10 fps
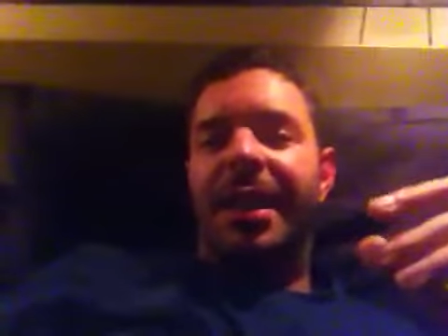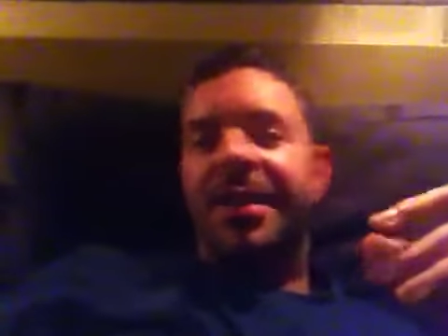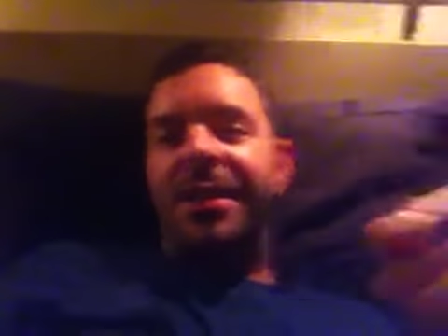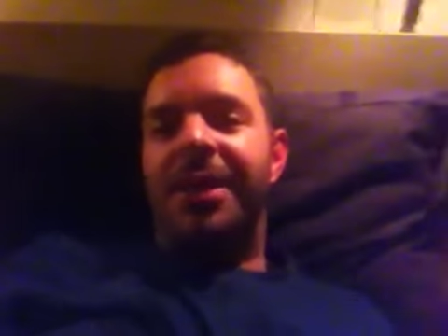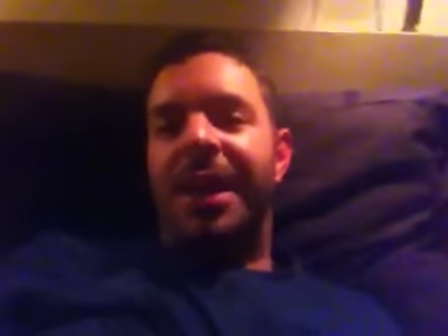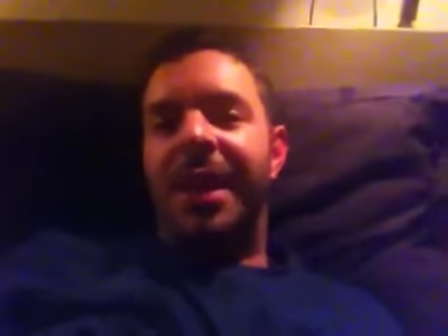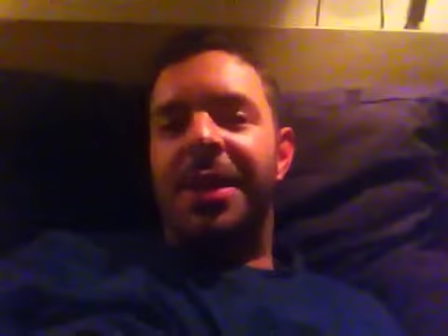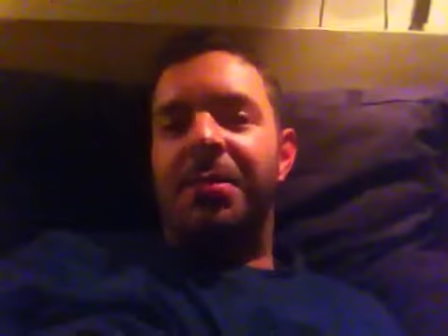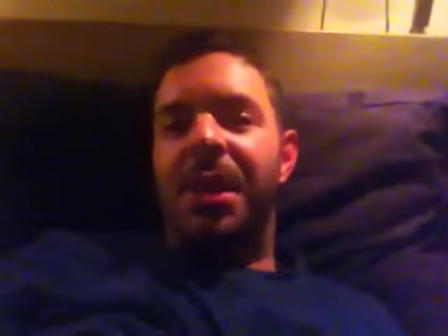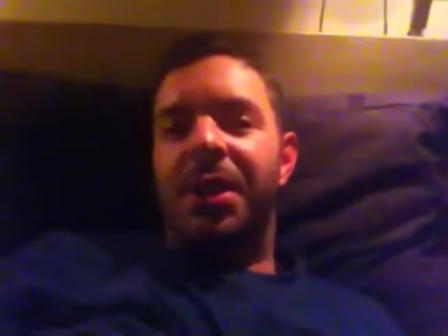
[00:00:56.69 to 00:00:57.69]
So yeah,
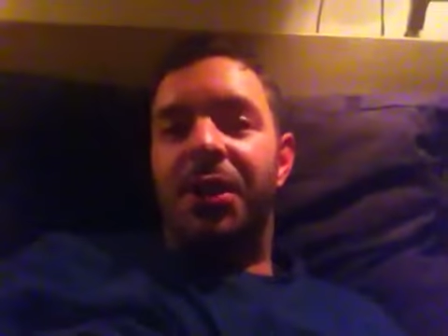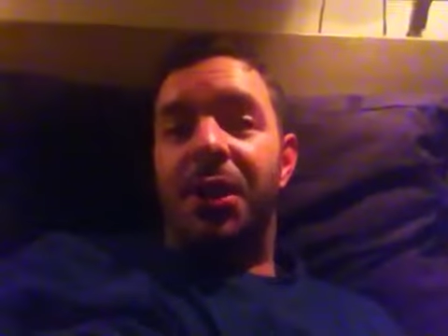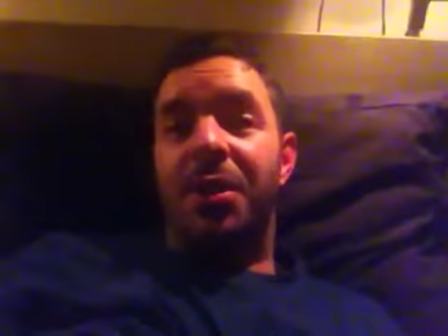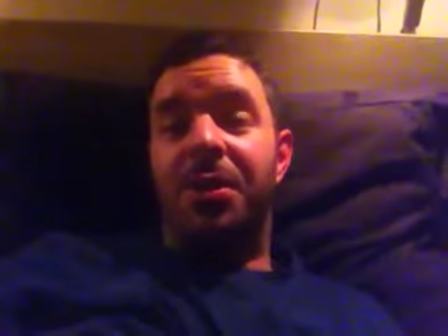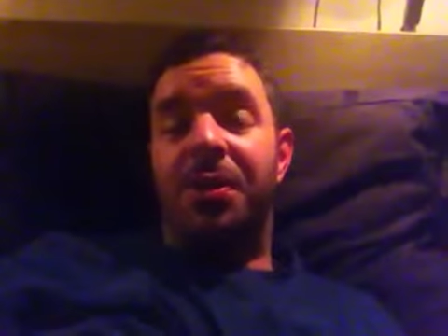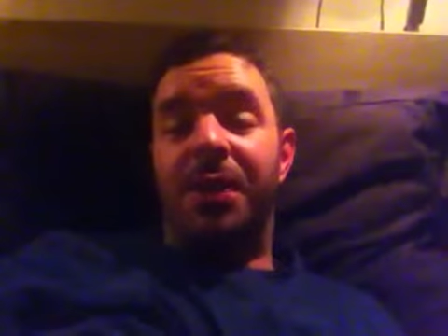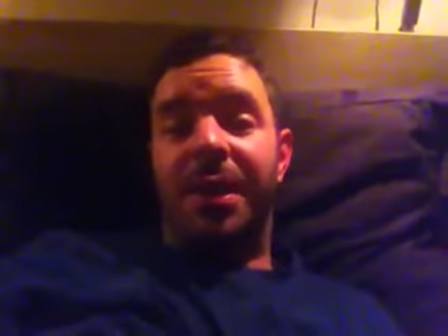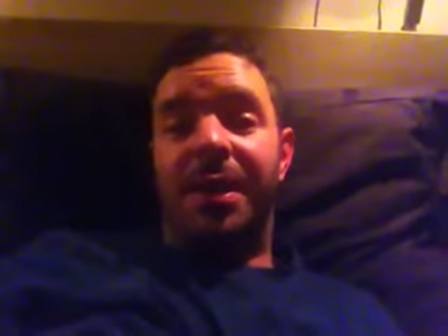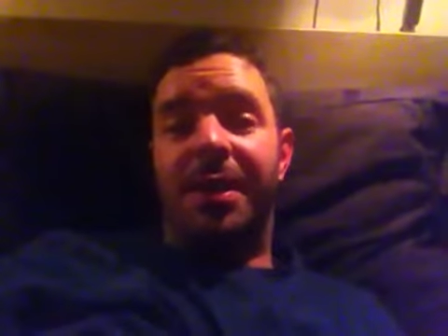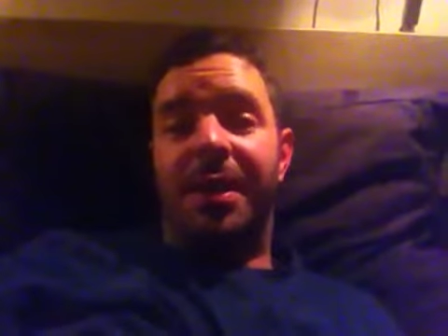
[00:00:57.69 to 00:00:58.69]
that's my excuse for
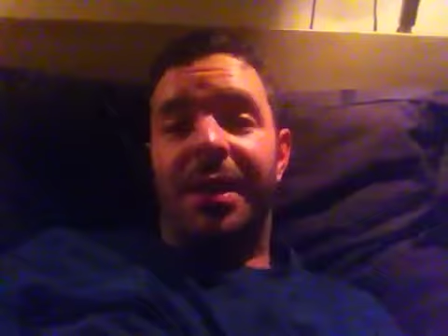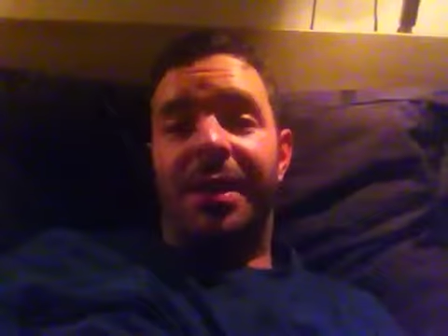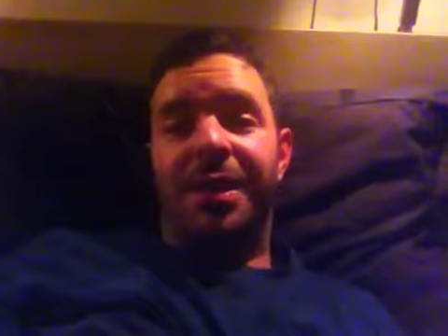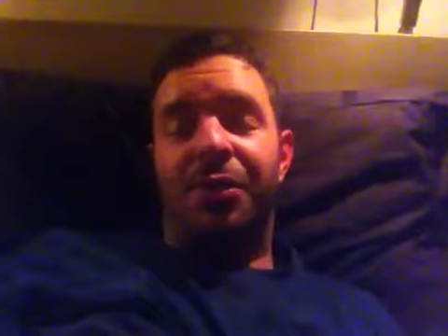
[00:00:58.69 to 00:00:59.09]
this